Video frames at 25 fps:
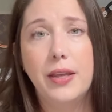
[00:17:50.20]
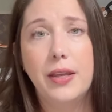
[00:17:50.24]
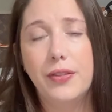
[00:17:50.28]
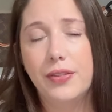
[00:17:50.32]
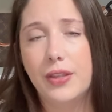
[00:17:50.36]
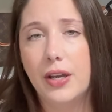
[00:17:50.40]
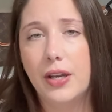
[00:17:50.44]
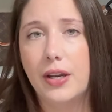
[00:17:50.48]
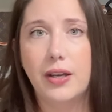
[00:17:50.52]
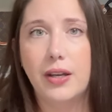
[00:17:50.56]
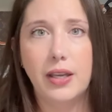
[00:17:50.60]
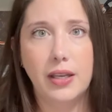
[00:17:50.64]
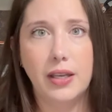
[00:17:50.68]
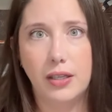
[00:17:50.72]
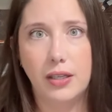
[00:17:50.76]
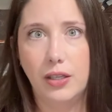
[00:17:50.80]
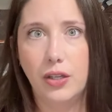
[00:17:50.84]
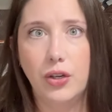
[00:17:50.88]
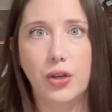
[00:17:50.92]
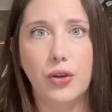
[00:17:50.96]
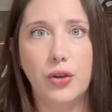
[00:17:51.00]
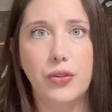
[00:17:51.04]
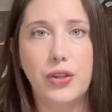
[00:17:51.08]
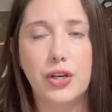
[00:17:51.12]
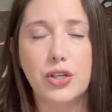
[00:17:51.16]

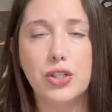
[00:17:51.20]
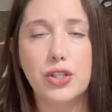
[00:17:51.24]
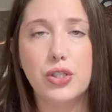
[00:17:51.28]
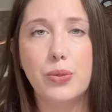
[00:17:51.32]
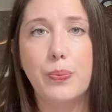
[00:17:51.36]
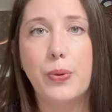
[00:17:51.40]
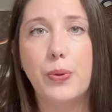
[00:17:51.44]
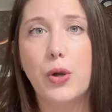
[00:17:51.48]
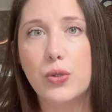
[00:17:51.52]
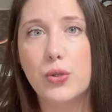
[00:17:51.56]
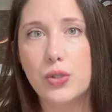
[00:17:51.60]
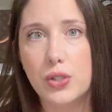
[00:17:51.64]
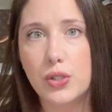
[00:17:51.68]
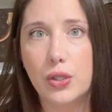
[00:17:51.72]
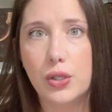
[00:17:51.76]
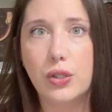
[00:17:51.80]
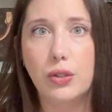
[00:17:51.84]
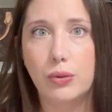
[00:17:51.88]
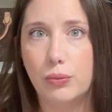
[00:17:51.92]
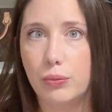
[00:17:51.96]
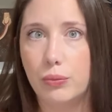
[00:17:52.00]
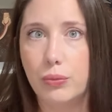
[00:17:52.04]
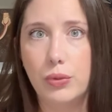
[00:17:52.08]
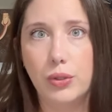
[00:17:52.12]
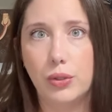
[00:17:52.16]
They're supposed
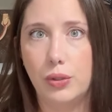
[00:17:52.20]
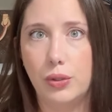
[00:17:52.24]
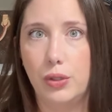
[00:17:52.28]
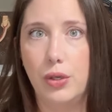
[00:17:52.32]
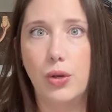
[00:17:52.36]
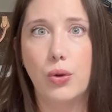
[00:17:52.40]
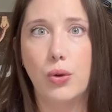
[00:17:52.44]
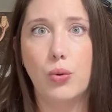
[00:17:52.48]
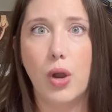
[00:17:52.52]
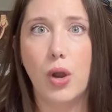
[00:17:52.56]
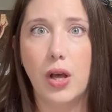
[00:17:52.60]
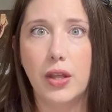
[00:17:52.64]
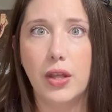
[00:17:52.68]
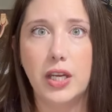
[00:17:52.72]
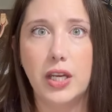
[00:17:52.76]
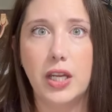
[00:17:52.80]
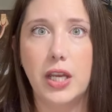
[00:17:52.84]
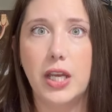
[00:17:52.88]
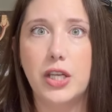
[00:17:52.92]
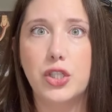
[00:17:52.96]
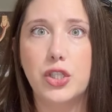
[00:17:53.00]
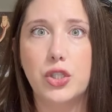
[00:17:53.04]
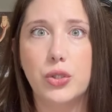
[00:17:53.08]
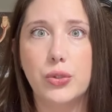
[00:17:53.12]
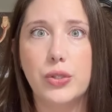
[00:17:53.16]
to, you know,
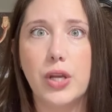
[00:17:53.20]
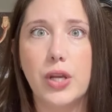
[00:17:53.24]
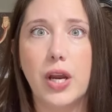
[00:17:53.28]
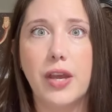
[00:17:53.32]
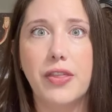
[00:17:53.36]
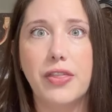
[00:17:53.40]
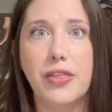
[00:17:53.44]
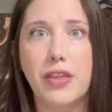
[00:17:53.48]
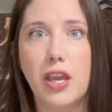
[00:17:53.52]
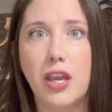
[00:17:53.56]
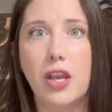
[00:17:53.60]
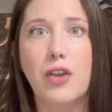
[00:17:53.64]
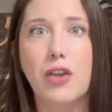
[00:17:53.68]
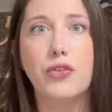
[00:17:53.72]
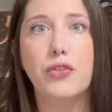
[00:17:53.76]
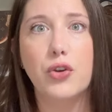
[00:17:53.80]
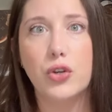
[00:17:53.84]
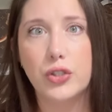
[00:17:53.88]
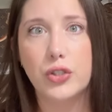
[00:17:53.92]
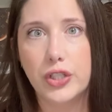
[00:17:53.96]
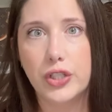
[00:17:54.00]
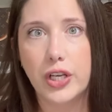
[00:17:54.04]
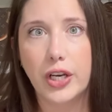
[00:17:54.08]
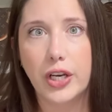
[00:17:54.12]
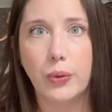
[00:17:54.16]
quality issues are a thing. Of
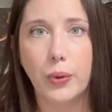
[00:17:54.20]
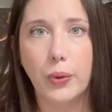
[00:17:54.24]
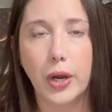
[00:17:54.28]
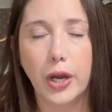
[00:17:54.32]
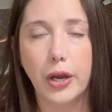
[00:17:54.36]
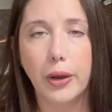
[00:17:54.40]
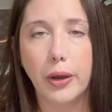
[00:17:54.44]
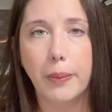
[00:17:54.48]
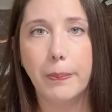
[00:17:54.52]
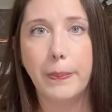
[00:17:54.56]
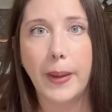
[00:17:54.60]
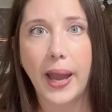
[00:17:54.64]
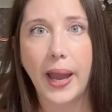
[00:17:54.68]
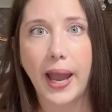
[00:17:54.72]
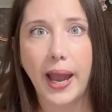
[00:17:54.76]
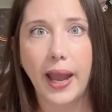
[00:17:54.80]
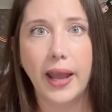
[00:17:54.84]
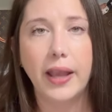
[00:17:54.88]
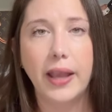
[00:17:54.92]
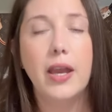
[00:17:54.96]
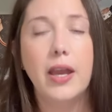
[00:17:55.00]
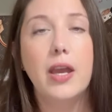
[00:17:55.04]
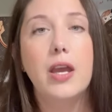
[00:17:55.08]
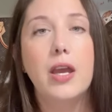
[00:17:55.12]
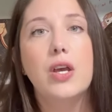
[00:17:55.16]
course, you're going to wear your
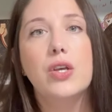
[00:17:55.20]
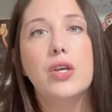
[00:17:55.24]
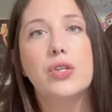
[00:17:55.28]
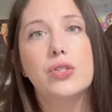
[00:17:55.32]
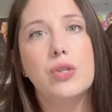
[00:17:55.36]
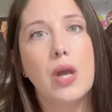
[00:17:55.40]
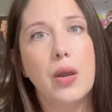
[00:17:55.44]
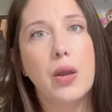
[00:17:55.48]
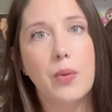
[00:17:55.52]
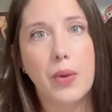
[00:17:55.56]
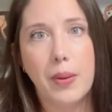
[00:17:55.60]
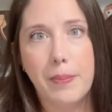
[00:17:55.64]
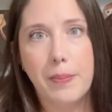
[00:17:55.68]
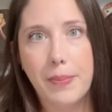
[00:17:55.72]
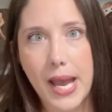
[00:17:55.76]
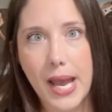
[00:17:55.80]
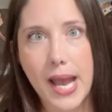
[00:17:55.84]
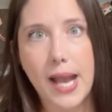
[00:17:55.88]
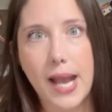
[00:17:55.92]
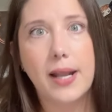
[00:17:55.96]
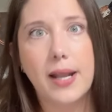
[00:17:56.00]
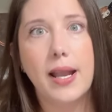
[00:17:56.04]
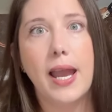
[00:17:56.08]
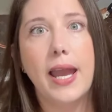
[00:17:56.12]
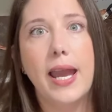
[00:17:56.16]
bag. So I went
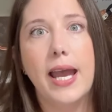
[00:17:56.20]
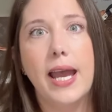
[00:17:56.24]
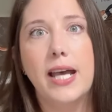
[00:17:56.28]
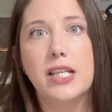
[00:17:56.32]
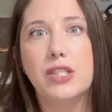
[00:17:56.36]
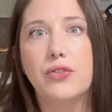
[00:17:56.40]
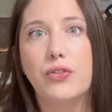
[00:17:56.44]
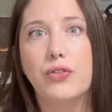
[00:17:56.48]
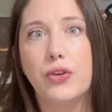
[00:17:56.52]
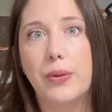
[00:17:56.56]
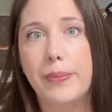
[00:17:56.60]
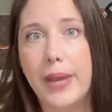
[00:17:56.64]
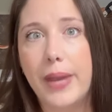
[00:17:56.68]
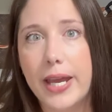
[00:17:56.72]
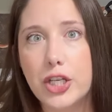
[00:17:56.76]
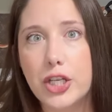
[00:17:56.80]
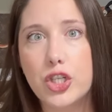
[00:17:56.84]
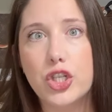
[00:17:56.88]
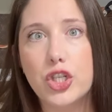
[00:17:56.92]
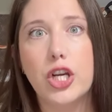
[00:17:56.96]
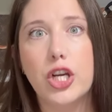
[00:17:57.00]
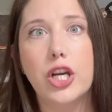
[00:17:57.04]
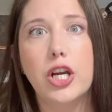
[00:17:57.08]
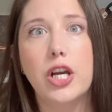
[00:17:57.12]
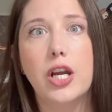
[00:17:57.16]
back. I asked for a
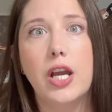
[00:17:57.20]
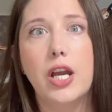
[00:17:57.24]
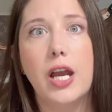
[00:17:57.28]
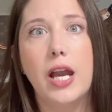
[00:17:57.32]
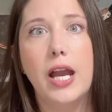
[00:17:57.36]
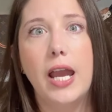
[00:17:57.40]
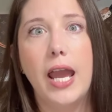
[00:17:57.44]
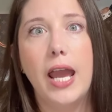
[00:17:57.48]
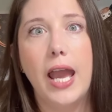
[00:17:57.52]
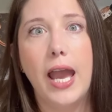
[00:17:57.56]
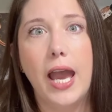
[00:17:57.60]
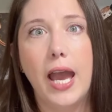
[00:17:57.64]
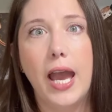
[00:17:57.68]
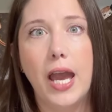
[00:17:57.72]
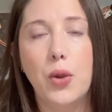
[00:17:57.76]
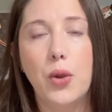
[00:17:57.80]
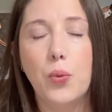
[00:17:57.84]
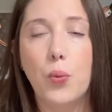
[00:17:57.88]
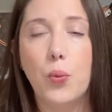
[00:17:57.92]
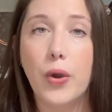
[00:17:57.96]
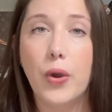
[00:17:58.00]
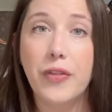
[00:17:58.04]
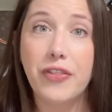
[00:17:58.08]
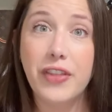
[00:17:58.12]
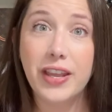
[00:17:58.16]
manager.
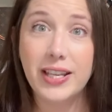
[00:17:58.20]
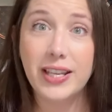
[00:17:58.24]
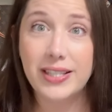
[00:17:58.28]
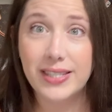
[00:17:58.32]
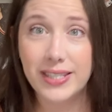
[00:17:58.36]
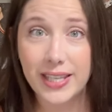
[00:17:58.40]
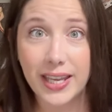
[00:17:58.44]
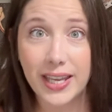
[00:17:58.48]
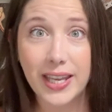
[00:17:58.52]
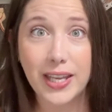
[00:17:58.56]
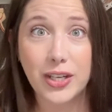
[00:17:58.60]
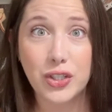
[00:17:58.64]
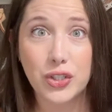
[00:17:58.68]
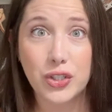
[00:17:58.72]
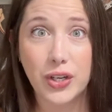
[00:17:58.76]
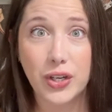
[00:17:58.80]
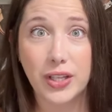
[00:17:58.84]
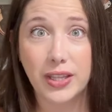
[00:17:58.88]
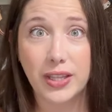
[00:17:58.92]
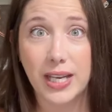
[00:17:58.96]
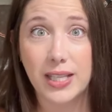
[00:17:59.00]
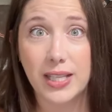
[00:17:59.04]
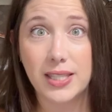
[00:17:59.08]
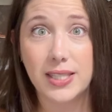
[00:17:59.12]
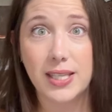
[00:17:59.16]
And what they did
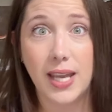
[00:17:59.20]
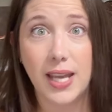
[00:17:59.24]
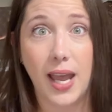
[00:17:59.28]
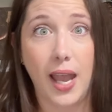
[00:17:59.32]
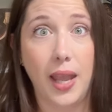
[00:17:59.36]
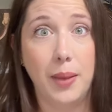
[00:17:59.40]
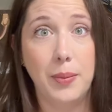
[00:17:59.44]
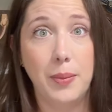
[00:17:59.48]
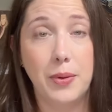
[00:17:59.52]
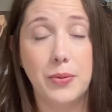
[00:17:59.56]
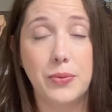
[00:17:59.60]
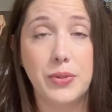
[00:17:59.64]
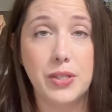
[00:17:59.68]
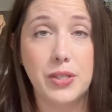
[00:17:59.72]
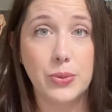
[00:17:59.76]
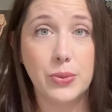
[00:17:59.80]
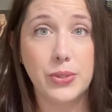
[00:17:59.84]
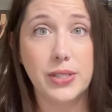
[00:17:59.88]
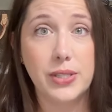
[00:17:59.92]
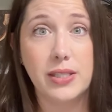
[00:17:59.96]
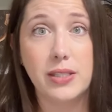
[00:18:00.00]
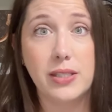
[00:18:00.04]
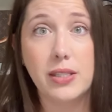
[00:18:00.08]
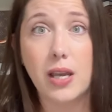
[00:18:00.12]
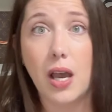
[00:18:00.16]
during that time, this
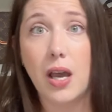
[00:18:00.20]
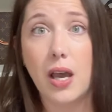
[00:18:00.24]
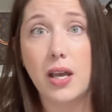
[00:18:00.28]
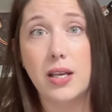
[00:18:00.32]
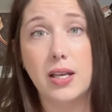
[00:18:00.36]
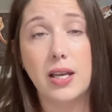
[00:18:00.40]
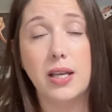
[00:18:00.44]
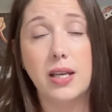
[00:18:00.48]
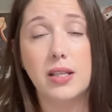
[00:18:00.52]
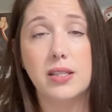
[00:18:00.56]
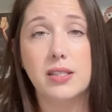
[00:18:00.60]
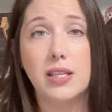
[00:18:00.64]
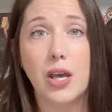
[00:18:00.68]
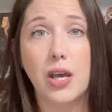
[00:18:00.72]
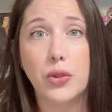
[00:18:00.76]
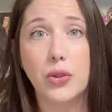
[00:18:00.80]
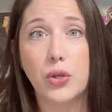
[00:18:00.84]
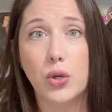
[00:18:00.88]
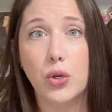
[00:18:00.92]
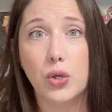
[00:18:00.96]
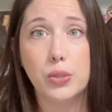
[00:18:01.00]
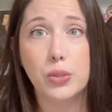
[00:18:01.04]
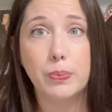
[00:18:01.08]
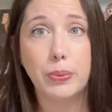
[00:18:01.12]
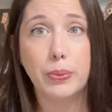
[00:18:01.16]
was at
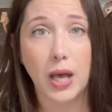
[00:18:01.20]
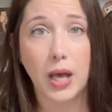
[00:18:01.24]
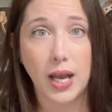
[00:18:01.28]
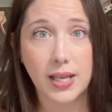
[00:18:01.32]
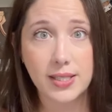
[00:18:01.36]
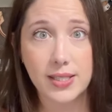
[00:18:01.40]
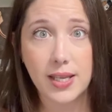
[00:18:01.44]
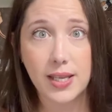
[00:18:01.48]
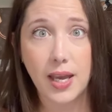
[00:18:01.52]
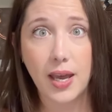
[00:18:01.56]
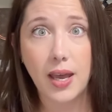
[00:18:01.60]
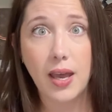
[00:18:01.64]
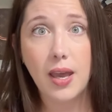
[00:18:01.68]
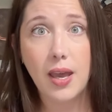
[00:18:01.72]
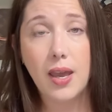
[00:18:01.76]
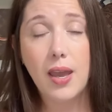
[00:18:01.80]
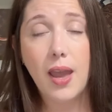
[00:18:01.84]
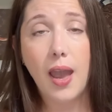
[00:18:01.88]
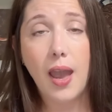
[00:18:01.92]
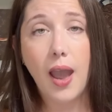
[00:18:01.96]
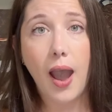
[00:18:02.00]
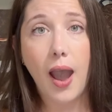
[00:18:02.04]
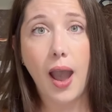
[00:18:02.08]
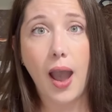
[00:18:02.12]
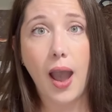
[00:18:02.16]
South Coast Plaza.
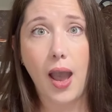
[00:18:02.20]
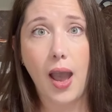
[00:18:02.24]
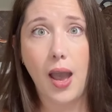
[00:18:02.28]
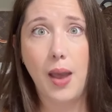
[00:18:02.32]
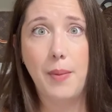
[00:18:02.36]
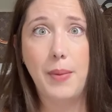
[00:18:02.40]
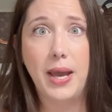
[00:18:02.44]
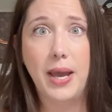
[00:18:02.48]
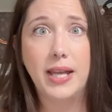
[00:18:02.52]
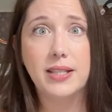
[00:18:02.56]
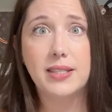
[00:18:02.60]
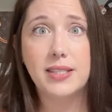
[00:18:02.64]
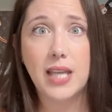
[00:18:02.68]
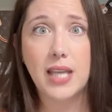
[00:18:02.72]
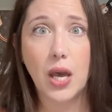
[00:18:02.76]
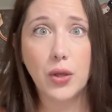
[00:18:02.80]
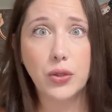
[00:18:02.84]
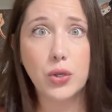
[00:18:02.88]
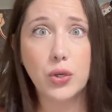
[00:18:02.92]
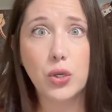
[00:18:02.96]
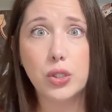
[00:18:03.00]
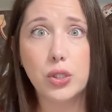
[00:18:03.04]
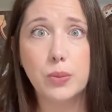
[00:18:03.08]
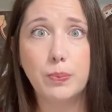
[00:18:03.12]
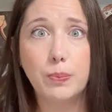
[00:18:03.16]
At
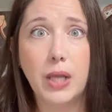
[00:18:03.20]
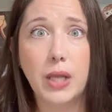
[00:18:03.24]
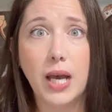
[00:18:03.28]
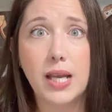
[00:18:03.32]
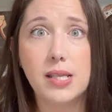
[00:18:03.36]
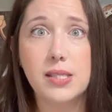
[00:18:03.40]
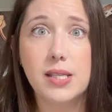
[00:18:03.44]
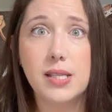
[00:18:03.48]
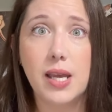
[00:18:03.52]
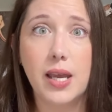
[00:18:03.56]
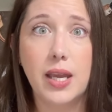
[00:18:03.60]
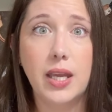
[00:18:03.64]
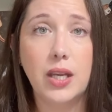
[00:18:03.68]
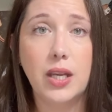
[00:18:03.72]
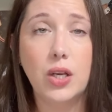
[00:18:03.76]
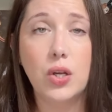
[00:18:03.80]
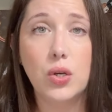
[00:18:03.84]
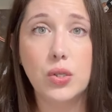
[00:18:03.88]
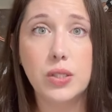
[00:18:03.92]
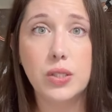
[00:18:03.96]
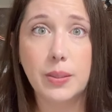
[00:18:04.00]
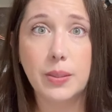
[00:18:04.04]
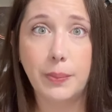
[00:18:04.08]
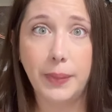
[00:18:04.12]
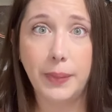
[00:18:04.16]
South Coast Plaza in
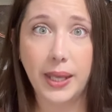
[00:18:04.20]
Costa